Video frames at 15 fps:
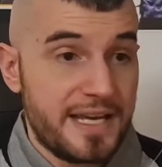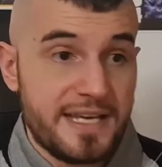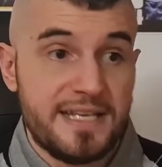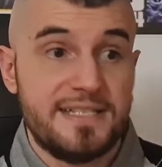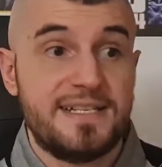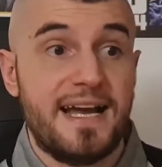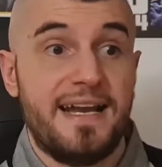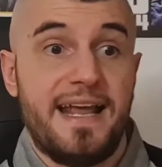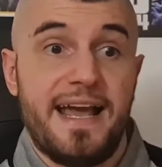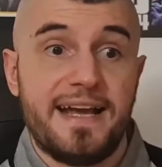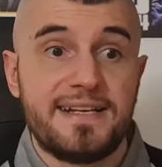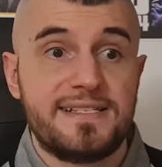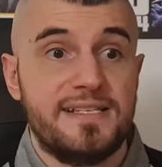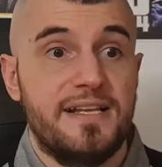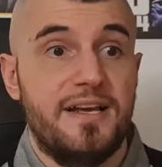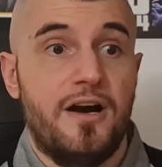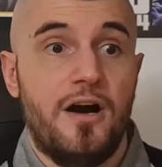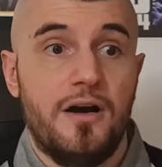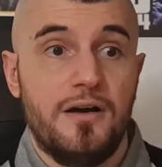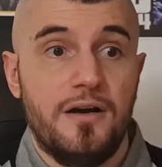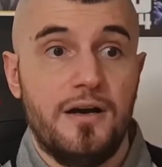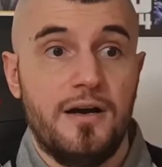He's got excellent
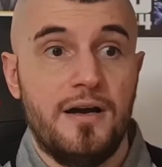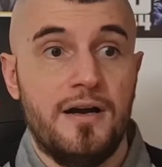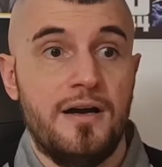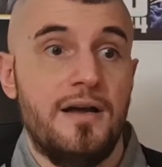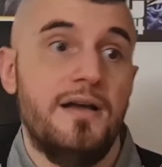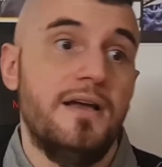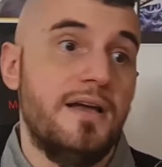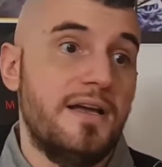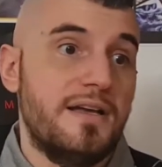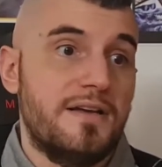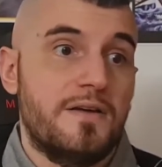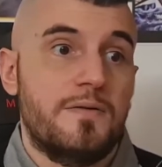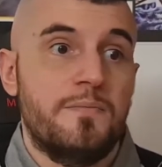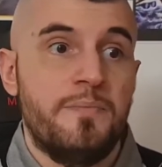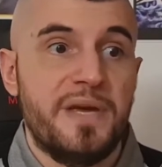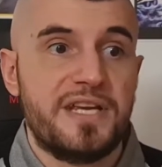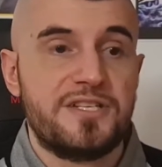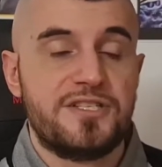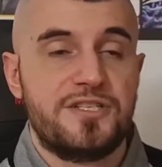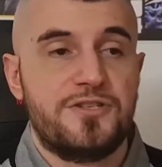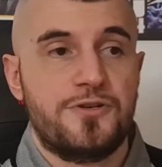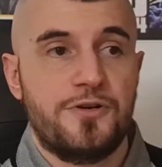
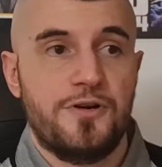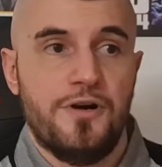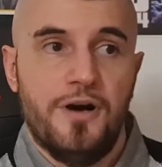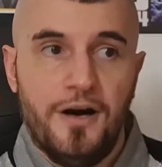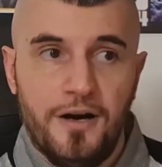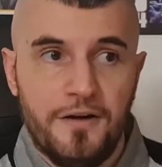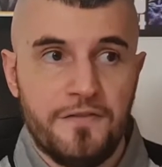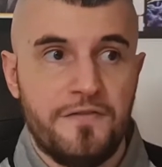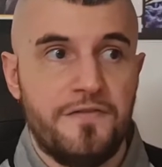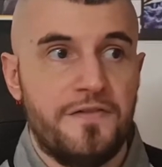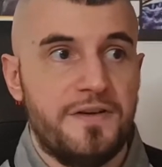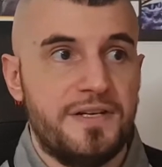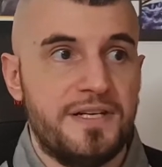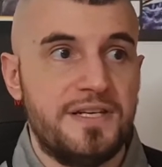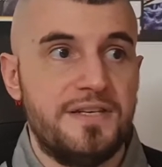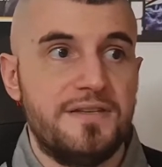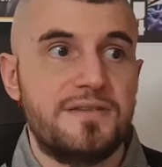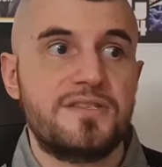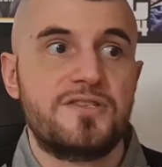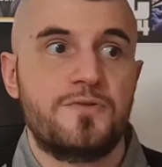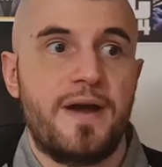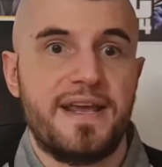mixture of
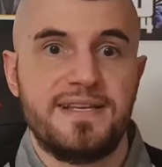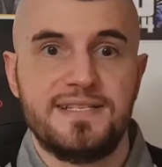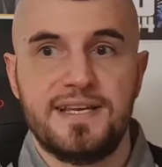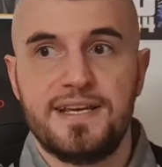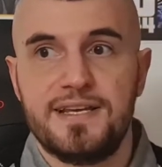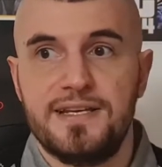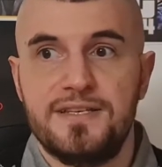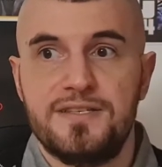strikes. He